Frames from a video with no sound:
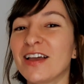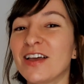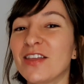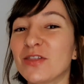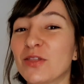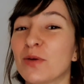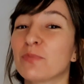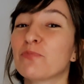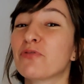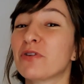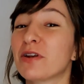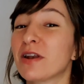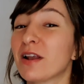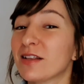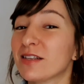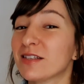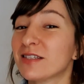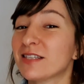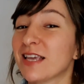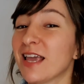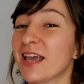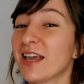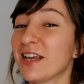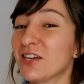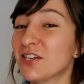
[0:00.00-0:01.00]
The
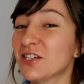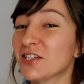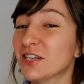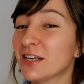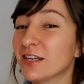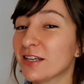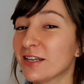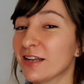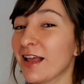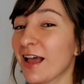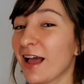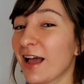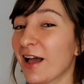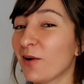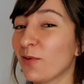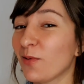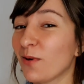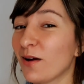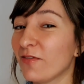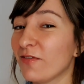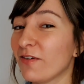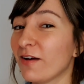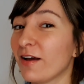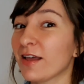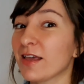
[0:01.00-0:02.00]
pronunciation,
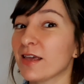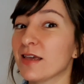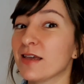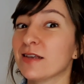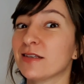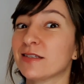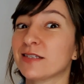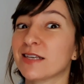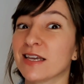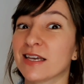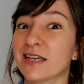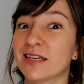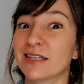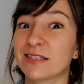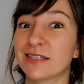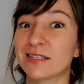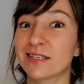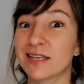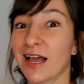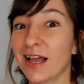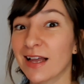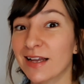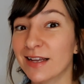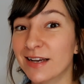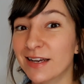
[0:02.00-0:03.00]
however, is
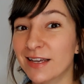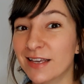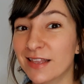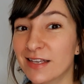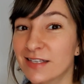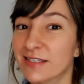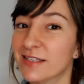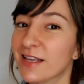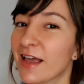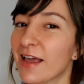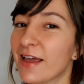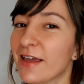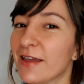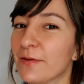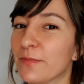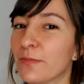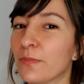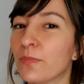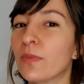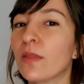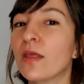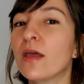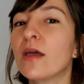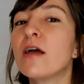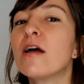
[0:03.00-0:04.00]
exactly the same.
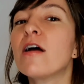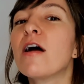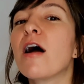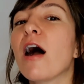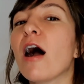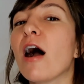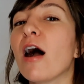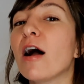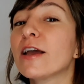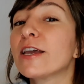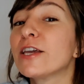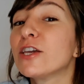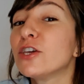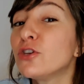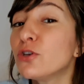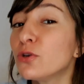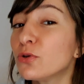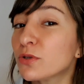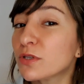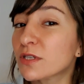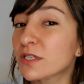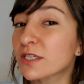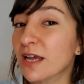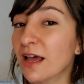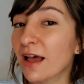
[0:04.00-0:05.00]
I
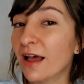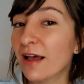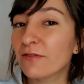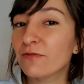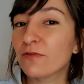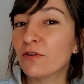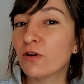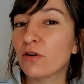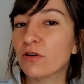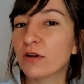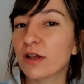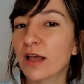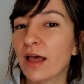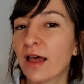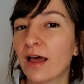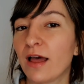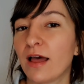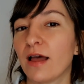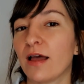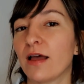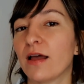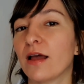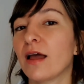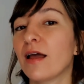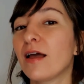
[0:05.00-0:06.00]
used to have long
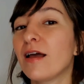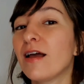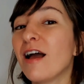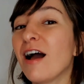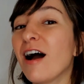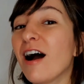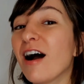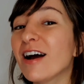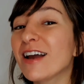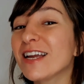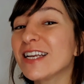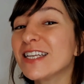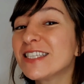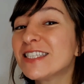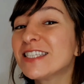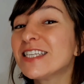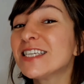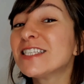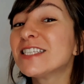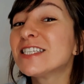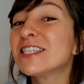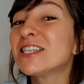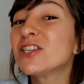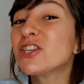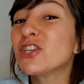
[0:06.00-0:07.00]
hair. I
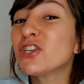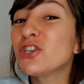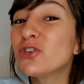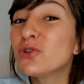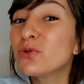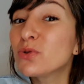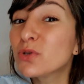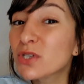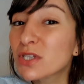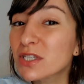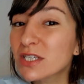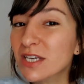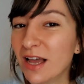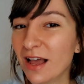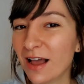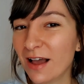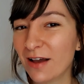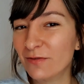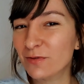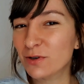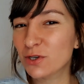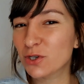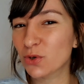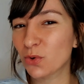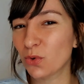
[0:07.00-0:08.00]
didn't used to have
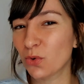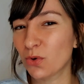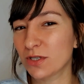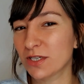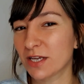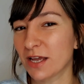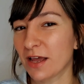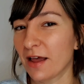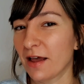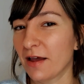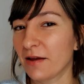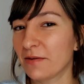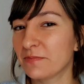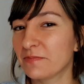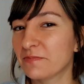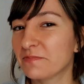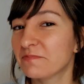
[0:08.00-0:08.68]
short hair.